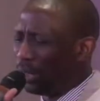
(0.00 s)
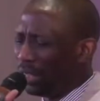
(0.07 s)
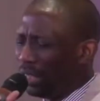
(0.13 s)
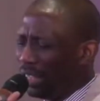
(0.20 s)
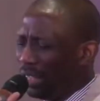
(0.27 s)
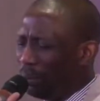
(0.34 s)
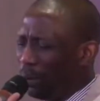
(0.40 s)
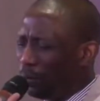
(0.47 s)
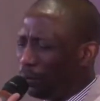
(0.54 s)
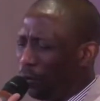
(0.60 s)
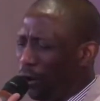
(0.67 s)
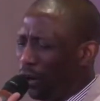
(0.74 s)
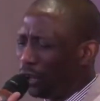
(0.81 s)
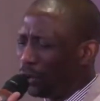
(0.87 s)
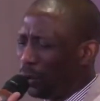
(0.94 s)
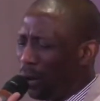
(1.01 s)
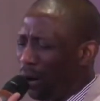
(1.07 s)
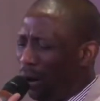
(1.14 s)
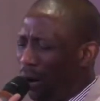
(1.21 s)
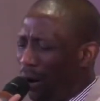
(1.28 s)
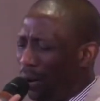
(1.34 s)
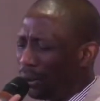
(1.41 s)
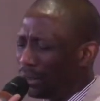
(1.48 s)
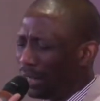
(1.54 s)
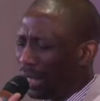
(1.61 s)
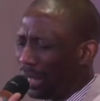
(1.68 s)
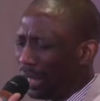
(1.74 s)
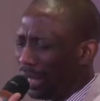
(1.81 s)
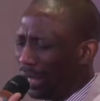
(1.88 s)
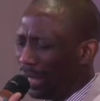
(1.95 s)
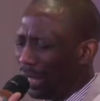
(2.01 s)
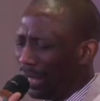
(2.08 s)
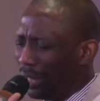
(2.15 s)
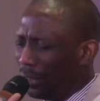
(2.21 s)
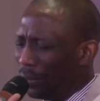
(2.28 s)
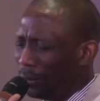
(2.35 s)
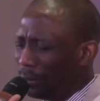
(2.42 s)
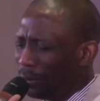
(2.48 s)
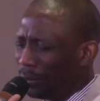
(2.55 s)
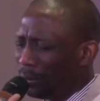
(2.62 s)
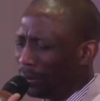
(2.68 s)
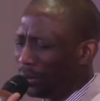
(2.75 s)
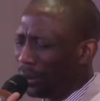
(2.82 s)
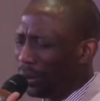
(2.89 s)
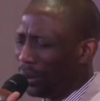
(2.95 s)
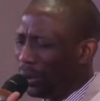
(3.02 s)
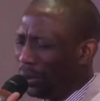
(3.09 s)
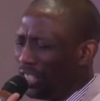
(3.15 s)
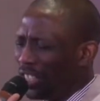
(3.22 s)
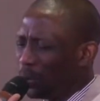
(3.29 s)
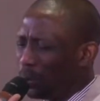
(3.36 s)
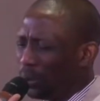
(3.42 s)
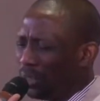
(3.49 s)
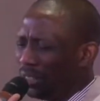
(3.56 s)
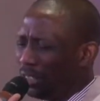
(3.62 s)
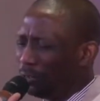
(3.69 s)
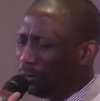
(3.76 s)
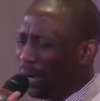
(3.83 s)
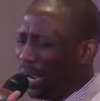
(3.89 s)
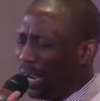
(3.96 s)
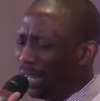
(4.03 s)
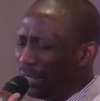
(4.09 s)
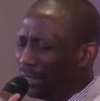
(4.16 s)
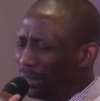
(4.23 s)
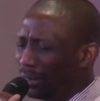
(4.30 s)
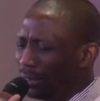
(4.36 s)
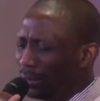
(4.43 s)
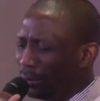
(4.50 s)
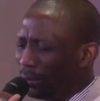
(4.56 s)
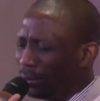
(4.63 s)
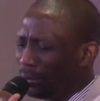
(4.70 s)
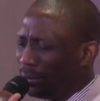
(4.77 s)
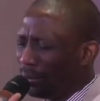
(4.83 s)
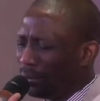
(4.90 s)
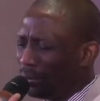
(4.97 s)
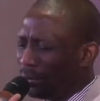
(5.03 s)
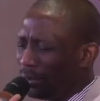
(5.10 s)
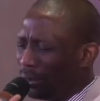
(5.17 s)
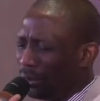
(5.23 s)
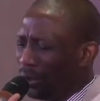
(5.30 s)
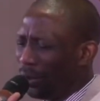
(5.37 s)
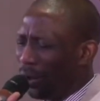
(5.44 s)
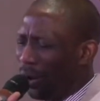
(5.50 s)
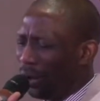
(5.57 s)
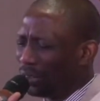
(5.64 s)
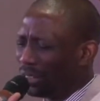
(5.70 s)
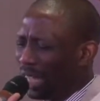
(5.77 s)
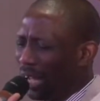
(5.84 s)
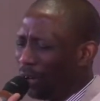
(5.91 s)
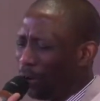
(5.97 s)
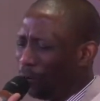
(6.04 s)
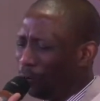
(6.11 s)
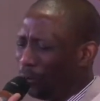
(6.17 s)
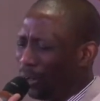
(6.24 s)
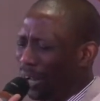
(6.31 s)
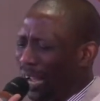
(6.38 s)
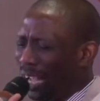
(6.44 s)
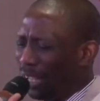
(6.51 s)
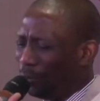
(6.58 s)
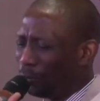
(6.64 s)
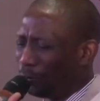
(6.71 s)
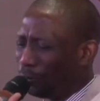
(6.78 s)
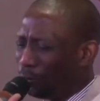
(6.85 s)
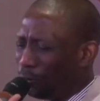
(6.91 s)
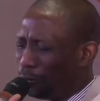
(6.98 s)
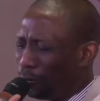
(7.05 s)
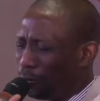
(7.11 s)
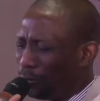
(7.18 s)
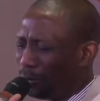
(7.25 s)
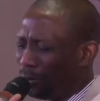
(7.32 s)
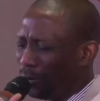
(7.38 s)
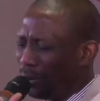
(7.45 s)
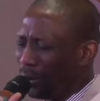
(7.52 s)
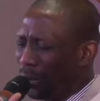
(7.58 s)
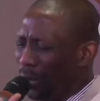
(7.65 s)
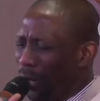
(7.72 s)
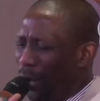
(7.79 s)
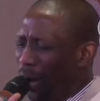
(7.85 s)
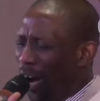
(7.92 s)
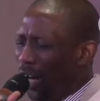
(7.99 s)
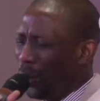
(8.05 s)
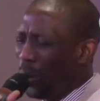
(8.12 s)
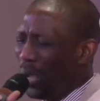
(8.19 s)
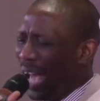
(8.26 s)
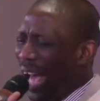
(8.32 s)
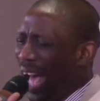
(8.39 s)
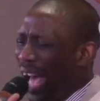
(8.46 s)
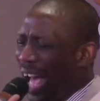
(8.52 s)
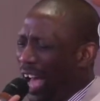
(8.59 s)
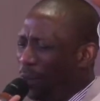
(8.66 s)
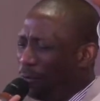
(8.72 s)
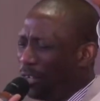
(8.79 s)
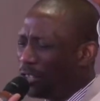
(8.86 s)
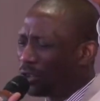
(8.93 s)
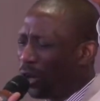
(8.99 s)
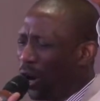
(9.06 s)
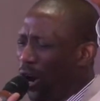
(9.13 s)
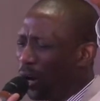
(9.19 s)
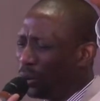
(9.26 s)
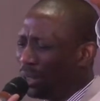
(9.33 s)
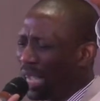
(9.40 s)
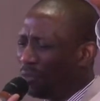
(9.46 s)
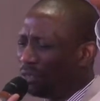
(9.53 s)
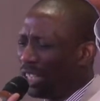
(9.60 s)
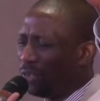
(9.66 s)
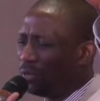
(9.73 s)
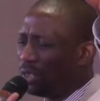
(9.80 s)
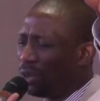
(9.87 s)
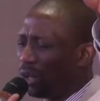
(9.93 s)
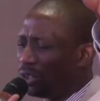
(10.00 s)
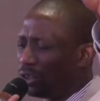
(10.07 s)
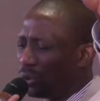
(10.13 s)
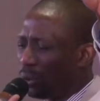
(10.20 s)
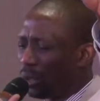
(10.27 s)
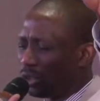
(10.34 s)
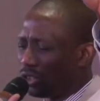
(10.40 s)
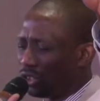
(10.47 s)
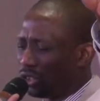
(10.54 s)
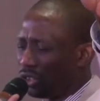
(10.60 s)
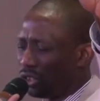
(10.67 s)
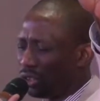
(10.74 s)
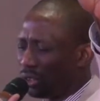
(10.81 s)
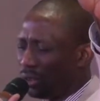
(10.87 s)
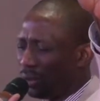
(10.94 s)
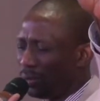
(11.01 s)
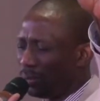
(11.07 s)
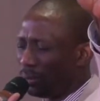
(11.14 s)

body before your altar. Holy Spirit divine, the altar of life. All we have is all you have given unto us.